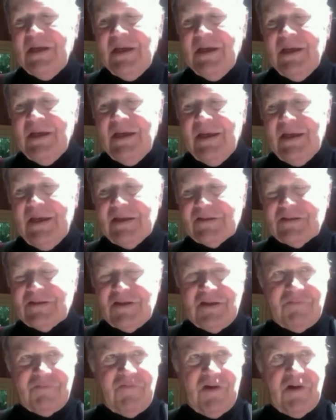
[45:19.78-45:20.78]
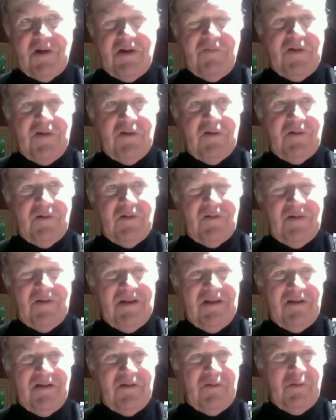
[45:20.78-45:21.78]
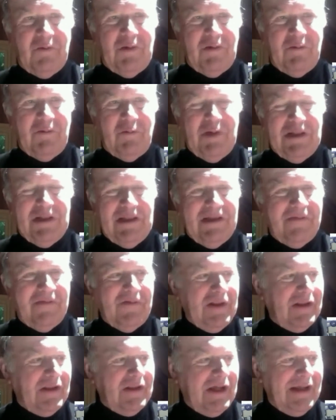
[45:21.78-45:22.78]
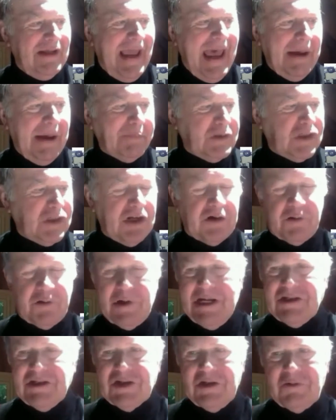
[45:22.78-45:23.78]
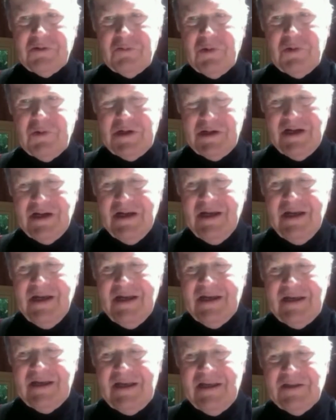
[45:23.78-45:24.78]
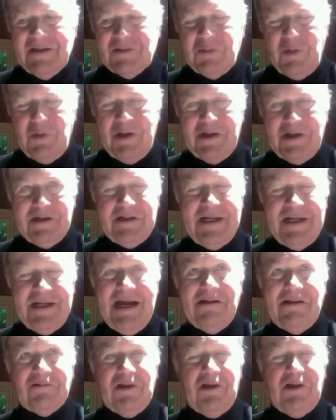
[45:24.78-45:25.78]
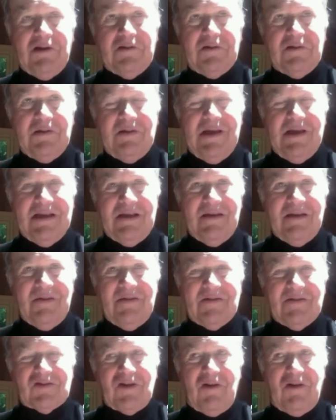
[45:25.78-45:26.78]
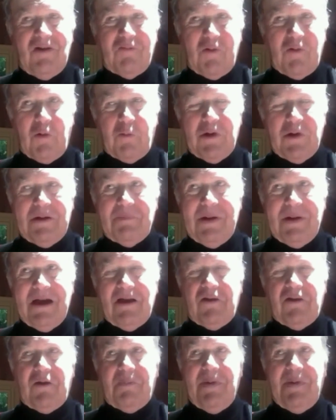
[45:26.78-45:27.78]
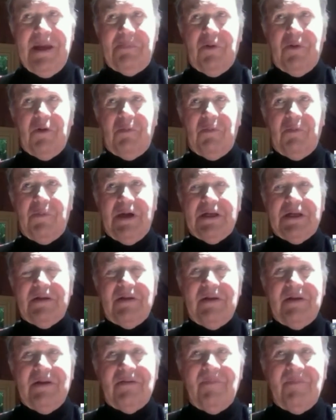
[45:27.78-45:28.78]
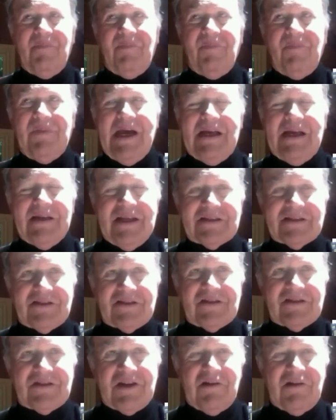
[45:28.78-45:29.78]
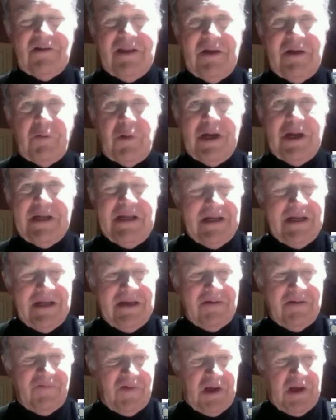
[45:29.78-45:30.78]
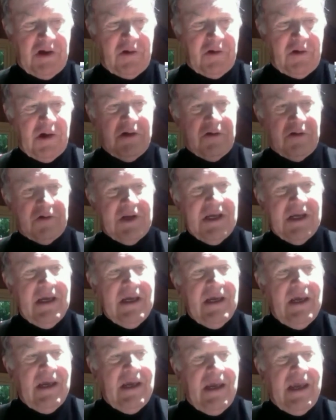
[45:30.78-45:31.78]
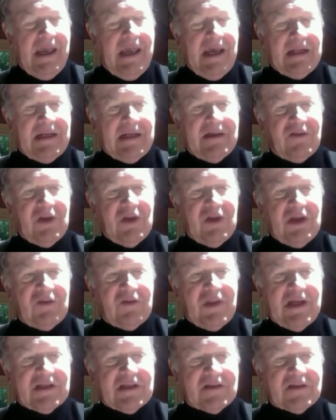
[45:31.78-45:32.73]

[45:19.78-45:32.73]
is that very few, we live in an app generation where kids want to download software written by other people, but not necessarily write any of their own. And I think that